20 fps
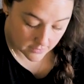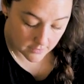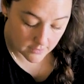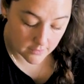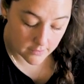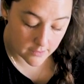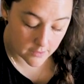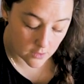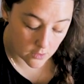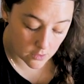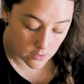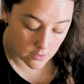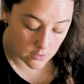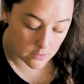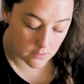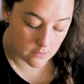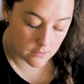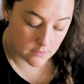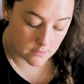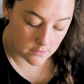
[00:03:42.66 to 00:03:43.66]
the
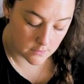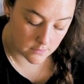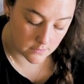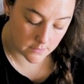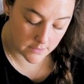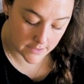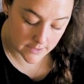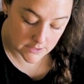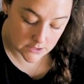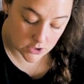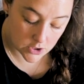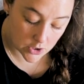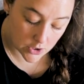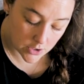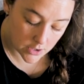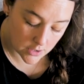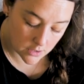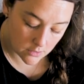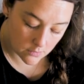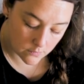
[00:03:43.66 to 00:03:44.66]
little lens
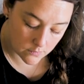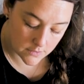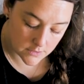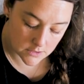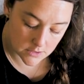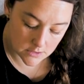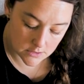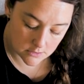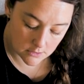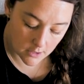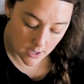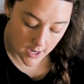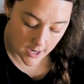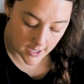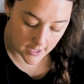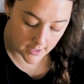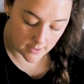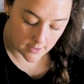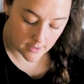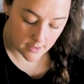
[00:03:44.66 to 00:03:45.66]
hood, which is
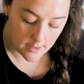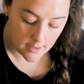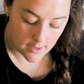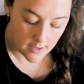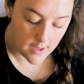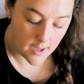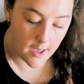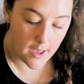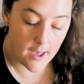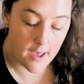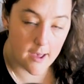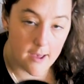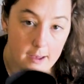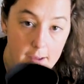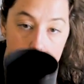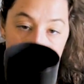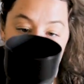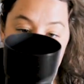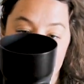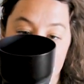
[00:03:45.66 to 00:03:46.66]
great.
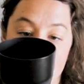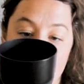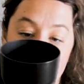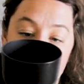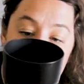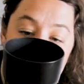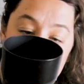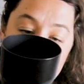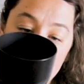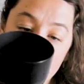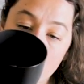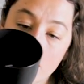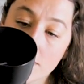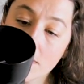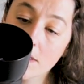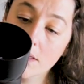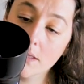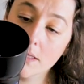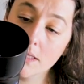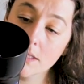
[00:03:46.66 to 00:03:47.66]
Um, so that's it with
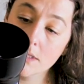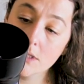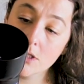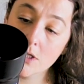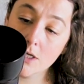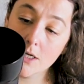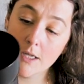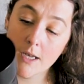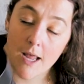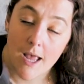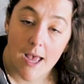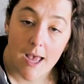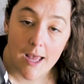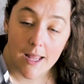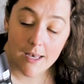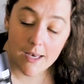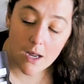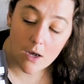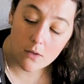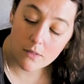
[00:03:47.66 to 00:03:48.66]
the lens hood.
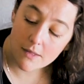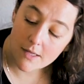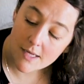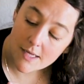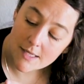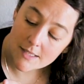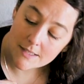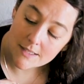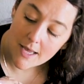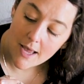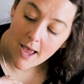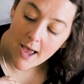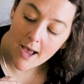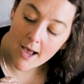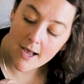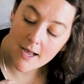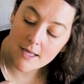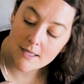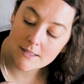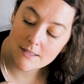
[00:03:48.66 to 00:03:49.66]
Now this
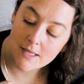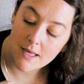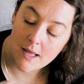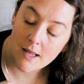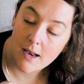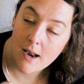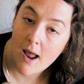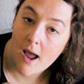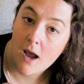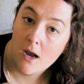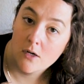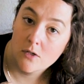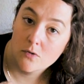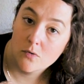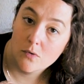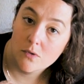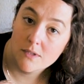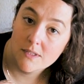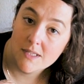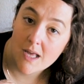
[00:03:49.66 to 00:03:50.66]
has an
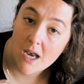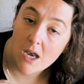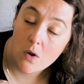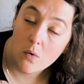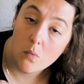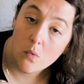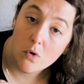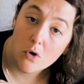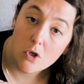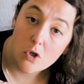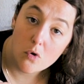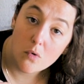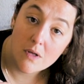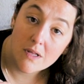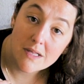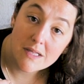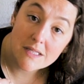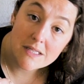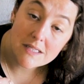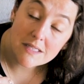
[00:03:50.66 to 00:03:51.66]
actual setting where you
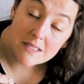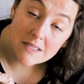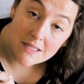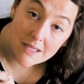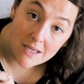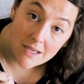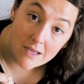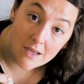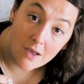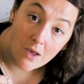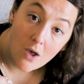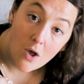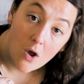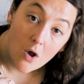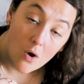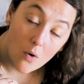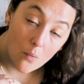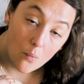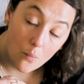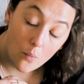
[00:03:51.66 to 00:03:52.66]
can see
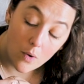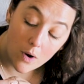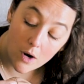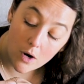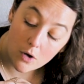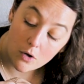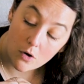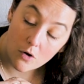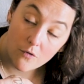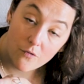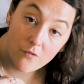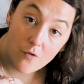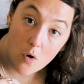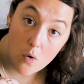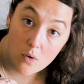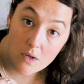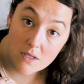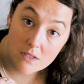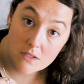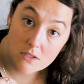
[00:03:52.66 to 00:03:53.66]
where you're
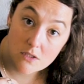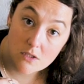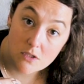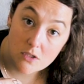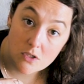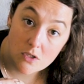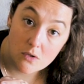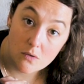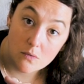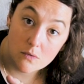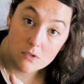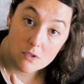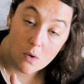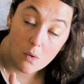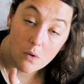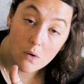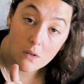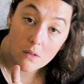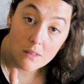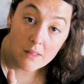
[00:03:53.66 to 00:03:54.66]
focused to.
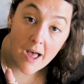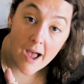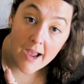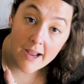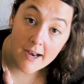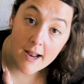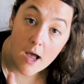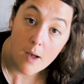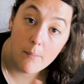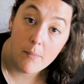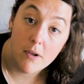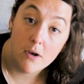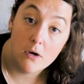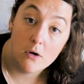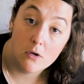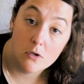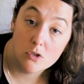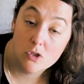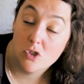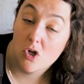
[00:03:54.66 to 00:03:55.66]
So it'll light up and
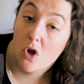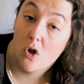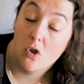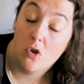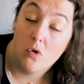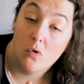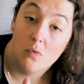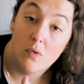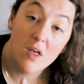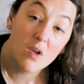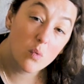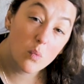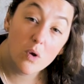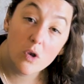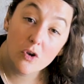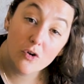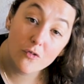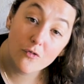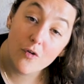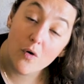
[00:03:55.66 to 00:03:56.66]
it'll show you like
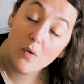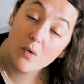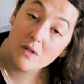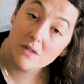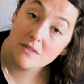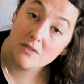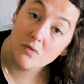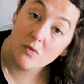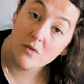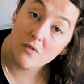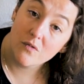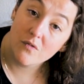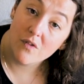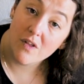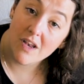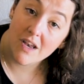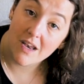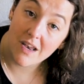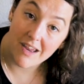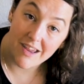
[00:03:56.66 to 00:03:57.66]
when you're focused to
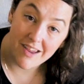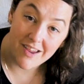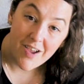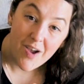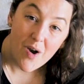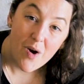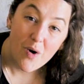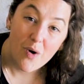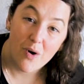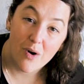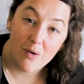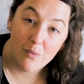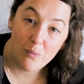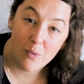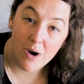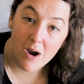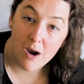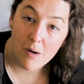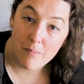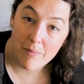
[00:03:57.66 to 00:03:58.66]
infinity or
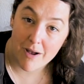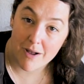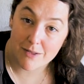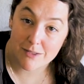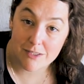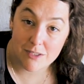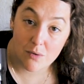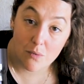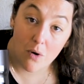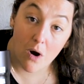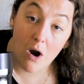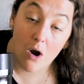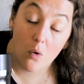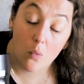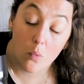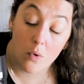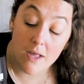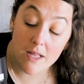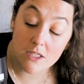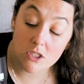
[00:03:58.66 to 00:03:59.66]
whereabouts you are,
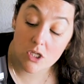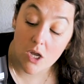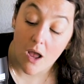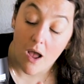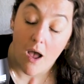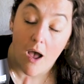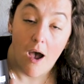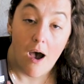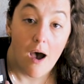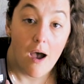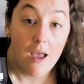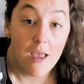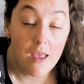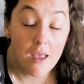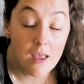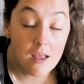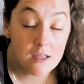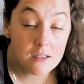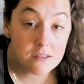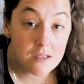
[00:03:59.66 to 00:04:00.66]
which
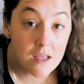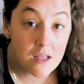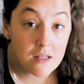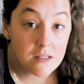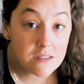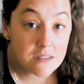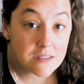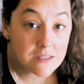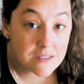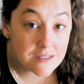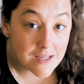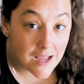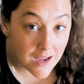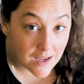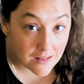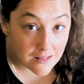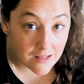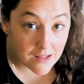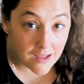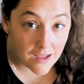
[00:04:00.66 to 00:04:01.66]
is
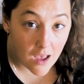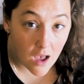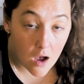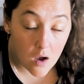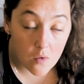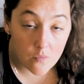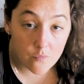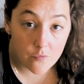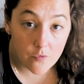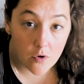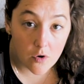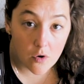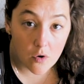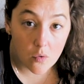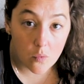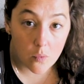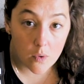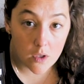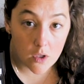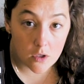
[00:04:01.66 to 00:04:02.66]
insanely
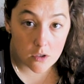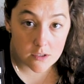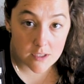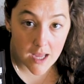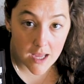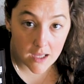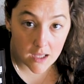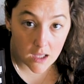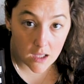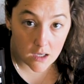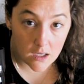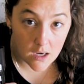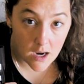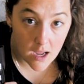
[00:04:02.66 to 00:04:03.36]
helpful when you're taking